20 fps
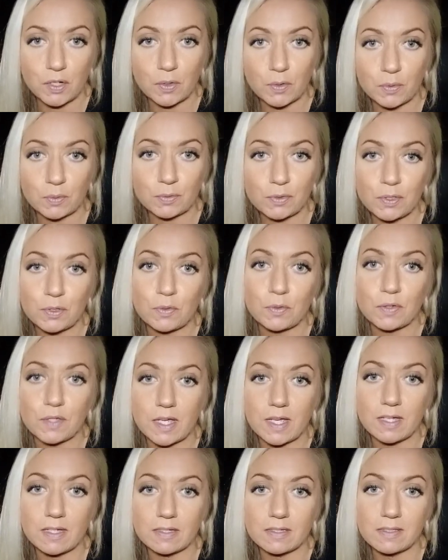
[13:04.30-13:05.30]
you to
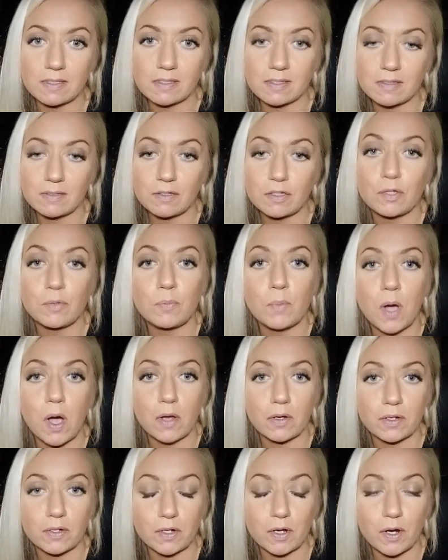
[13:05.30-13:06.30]
things to
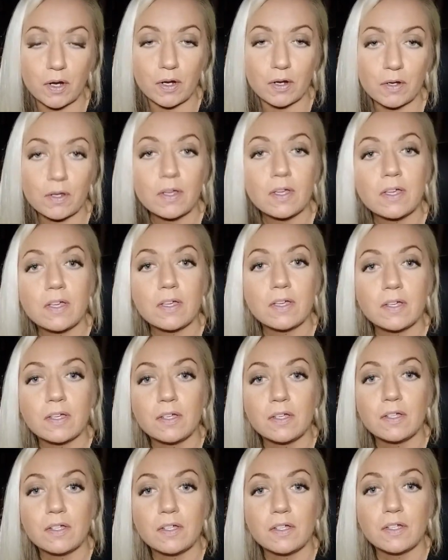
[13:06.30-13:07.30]
monitor
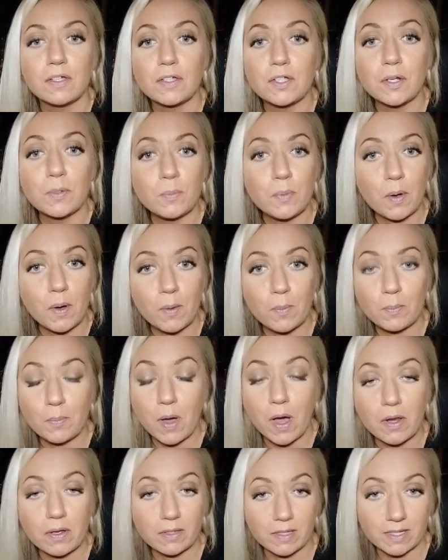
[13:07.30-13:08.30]
your bo
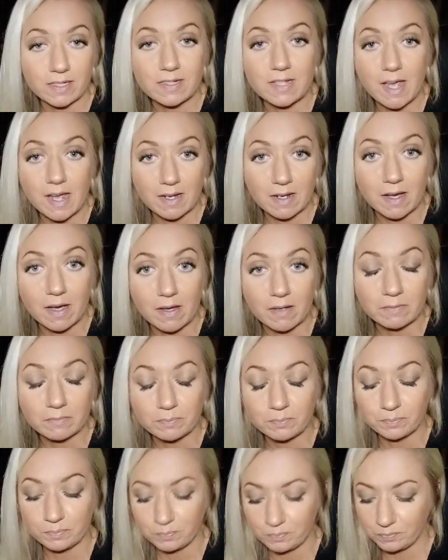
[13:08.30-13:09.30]
bodily data.
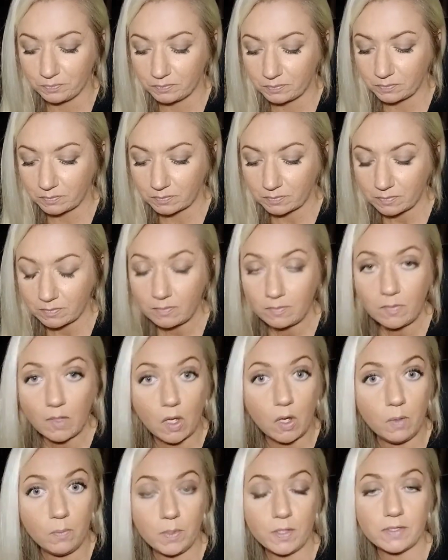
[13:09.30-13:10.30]

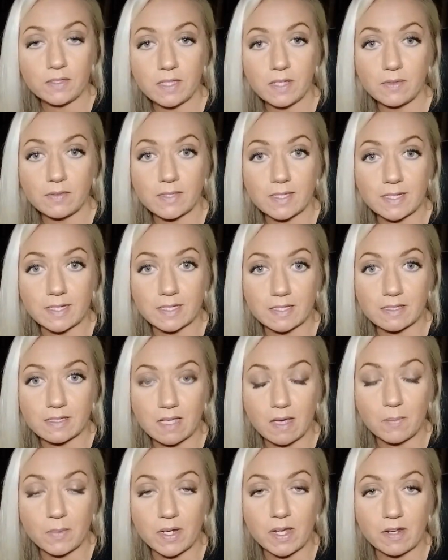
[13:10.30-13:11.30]
Almost sounds like it's
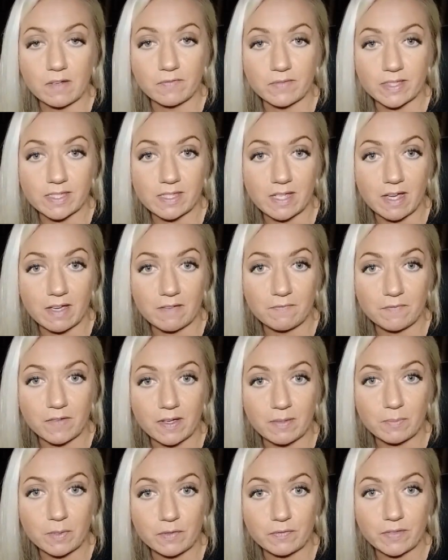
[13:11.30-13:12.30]
coming out of a sci
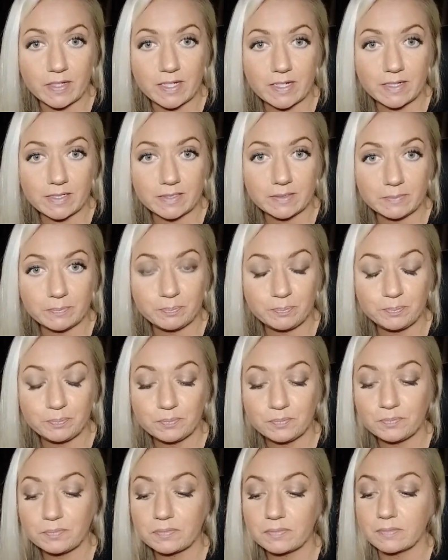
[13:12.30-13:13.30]
fi movie, huh?
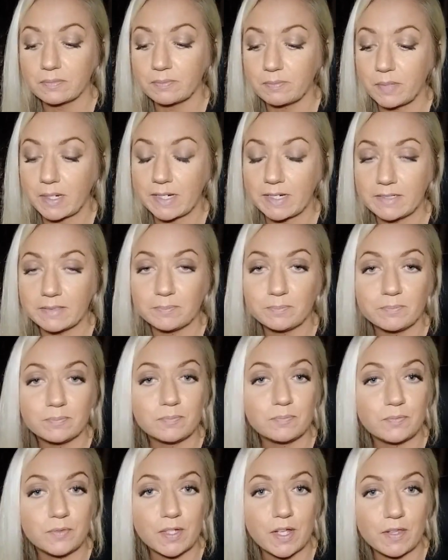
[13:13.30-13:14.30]
But
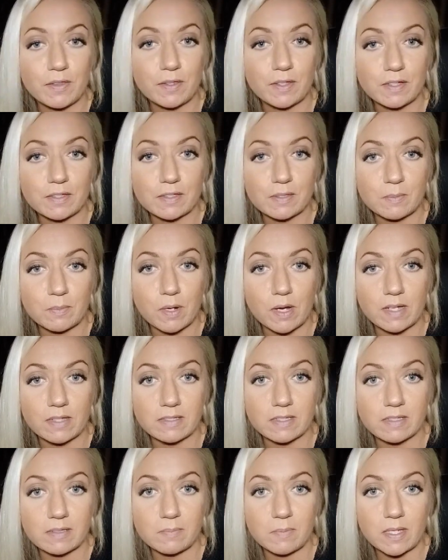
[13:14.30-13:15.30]
nothing
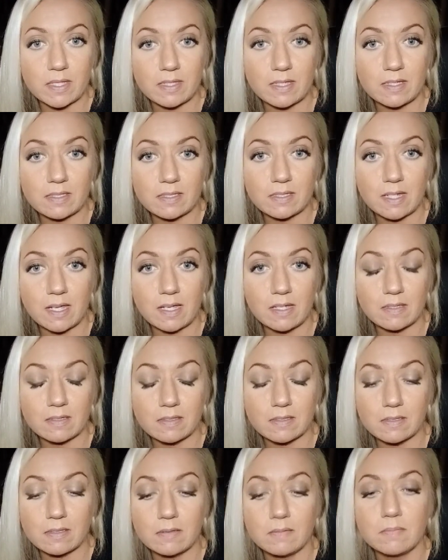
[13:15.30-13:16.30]
surprises me these
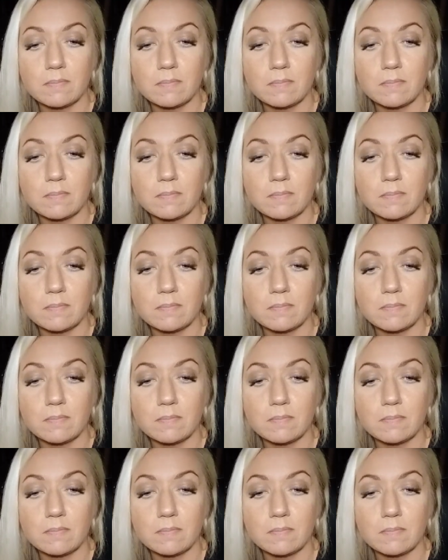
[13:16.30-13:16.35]
days.